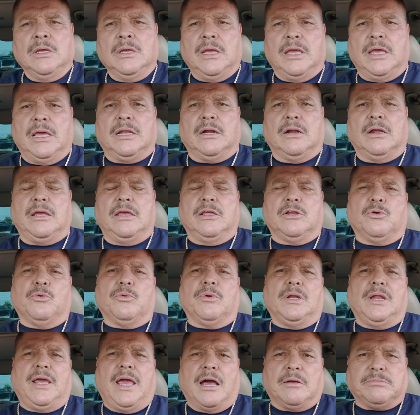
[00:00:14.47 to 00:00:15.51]
It'll, uh, it'll
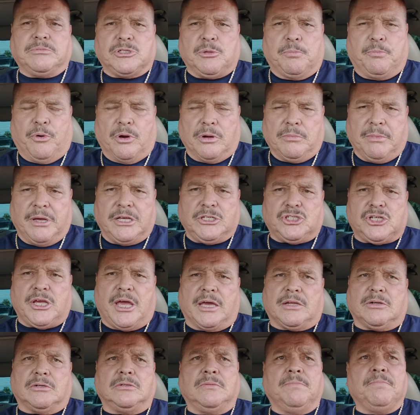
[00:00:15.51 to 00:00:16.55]
really help support my
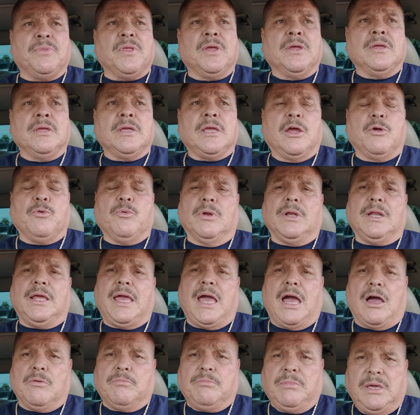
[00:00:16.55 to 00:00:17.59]
channel. It really
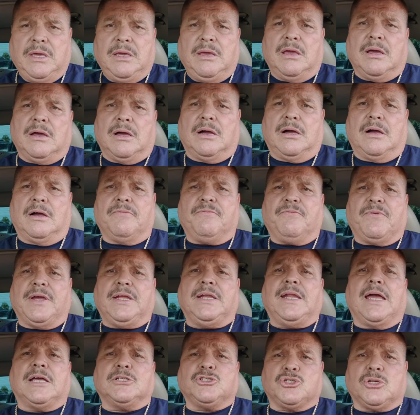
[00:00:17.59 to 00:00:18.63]
helped me uh,
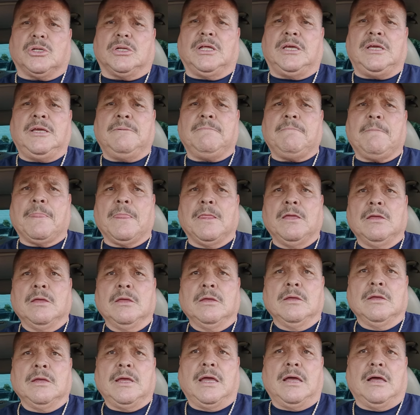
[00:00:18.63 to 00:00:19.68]
financially.
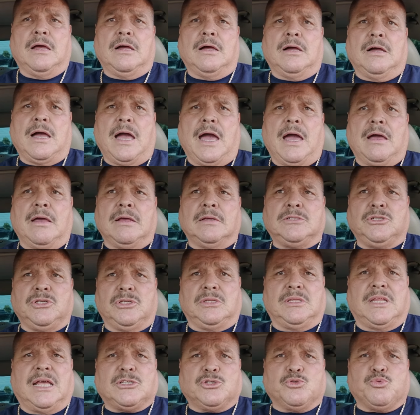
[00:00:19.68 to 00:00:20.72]
Uh, uh
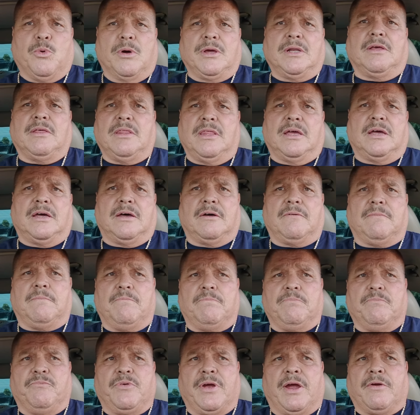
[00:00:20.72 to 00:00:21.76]
that's one of the
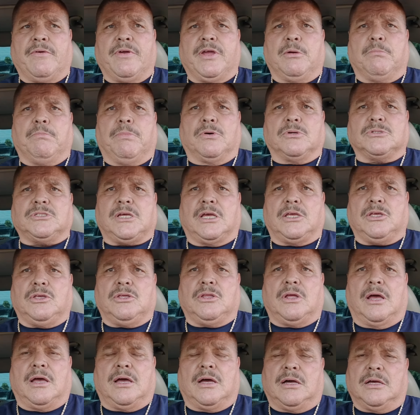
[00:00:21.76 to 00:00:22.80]
variables that
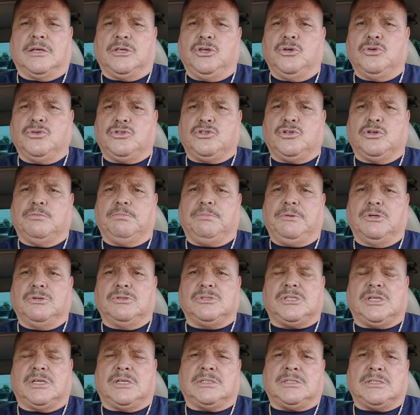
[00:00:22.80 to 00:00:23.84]
uh, YouTube
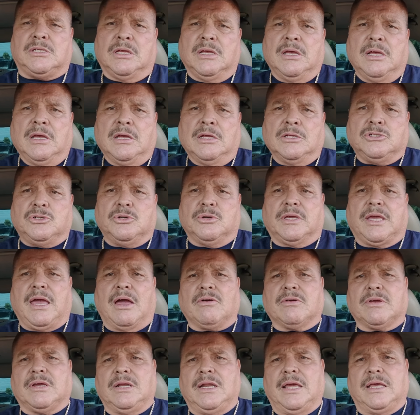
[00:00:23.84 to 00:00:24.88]
uses to
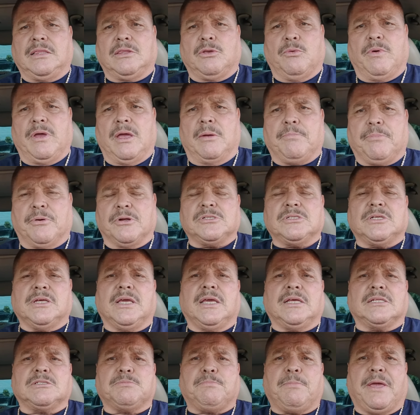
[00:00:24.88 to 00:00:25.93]
calculate the way a person
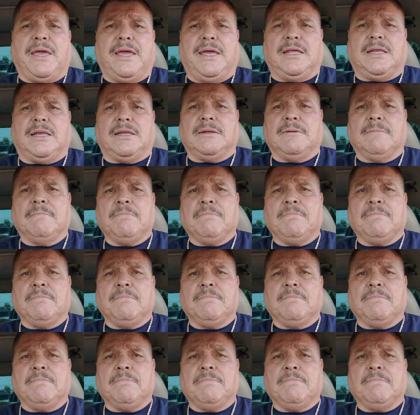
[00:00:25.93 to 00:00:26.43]
gets paid.